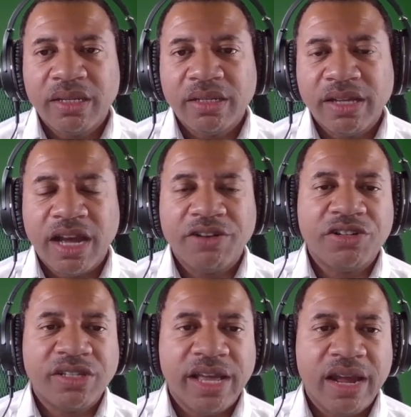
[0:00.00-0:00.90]
to
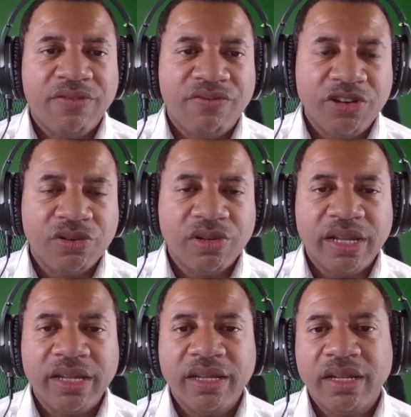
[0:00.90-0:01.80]
understand
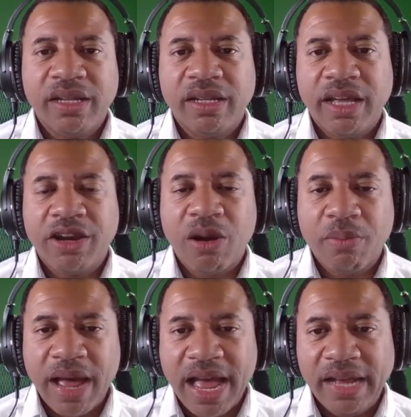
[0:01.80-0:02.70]
visually in our
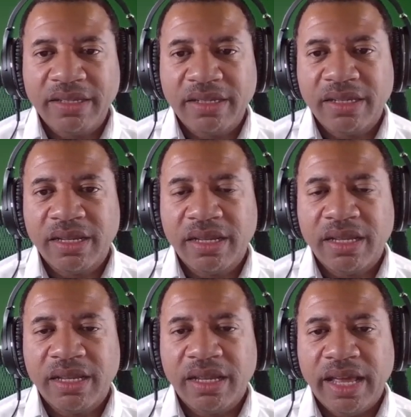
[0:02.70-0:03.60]
minds
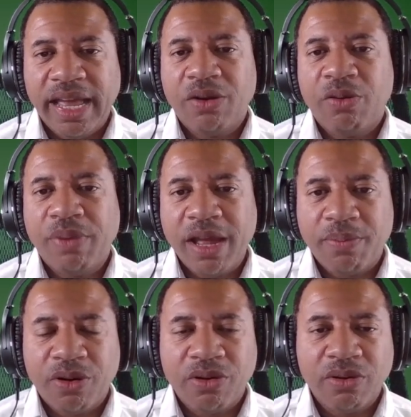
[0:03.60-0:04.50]
and on
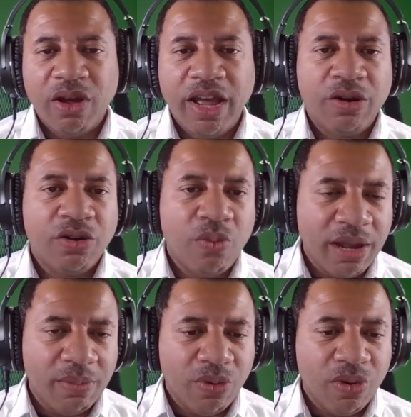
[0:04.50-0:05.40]
paper and on the
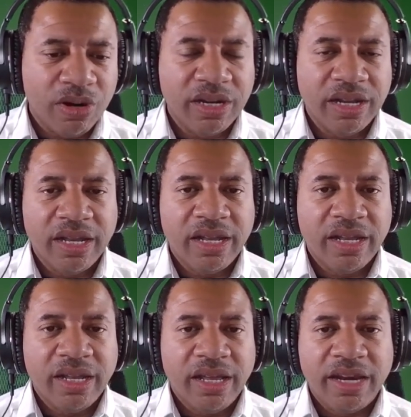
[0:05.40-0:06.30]
whiteboard
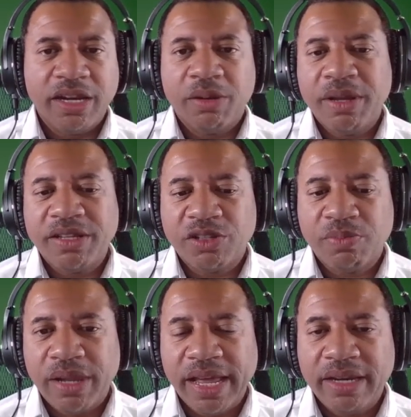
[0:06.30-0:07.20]
and in a business
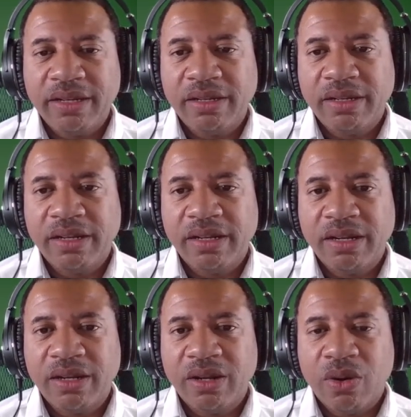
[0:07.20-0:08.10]
plan
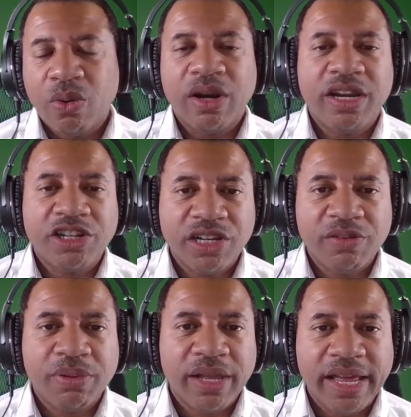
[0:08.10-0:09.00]
or
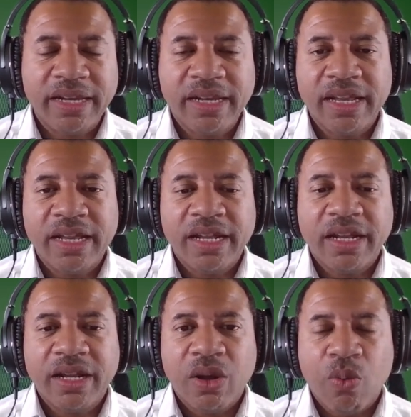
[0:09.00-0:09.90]
initiative plan,
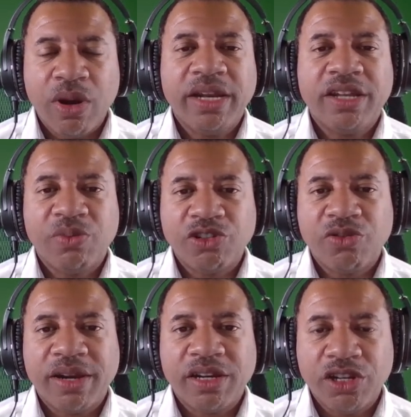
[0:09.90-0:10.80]
what it is we're
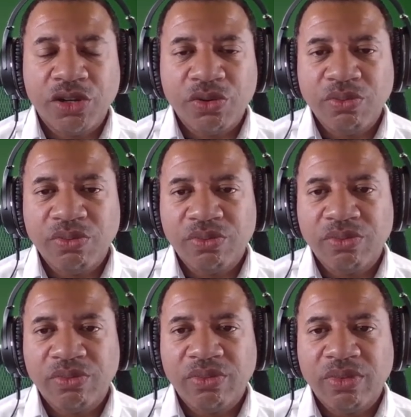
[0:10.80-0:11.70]
trying to do
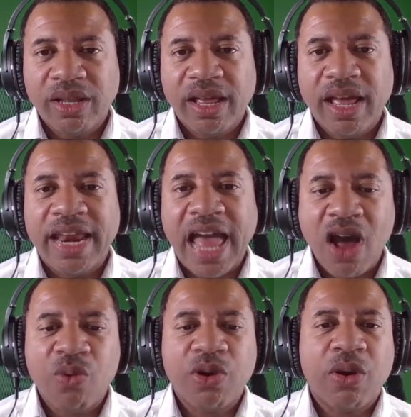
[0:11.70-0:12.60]
and
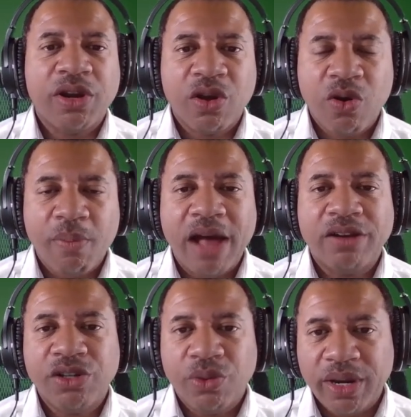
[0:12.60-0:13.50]
how we're going to go
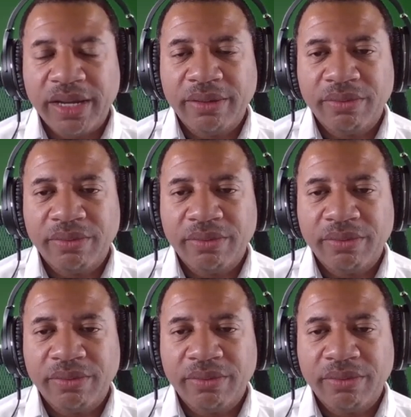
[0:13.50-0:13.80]
about doing it.